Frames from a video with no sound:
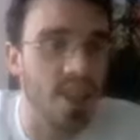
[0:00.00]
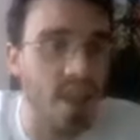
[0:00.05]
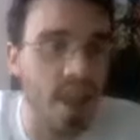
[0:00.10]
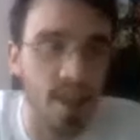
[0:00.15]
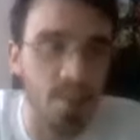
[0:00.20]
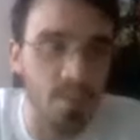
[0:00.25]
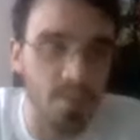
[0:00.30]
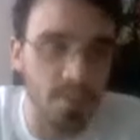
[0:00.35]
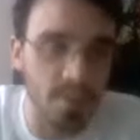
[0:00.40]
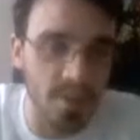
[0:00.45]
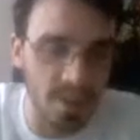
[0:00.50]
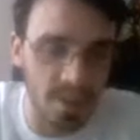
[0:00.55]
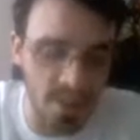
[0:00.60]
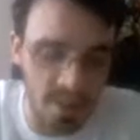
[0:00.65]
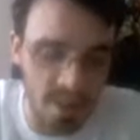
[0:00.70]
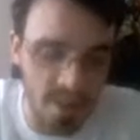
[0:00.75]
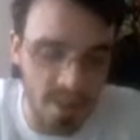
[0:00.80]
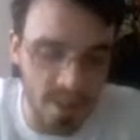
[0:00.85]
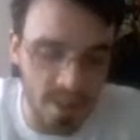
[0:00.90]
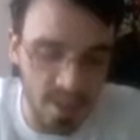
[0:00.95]
going to happen with
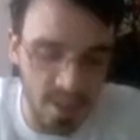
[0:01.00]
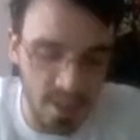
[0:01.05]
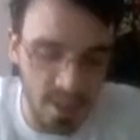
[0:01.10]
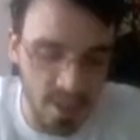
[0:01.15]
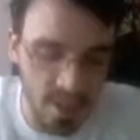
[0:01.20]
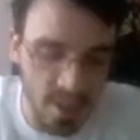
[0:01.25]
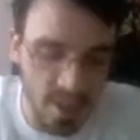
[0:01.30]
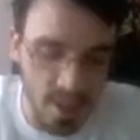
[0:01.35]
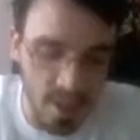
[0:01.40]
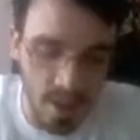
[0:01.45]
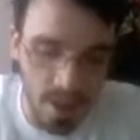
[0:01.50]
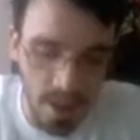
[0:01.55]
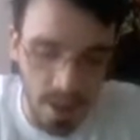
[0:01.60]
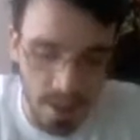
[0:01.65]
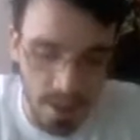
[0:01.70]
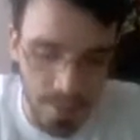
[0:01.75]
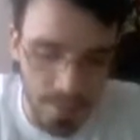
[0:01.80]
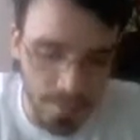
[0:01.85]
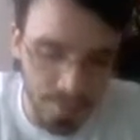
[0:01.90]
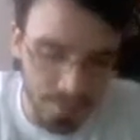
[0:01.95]
this deck.
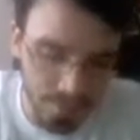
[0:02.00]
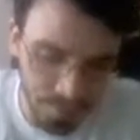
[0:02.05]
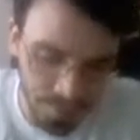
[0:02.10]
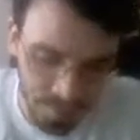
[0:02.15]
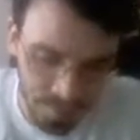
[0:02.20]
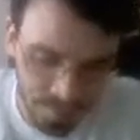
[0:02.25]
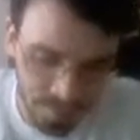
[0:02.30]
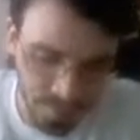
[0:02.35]
We're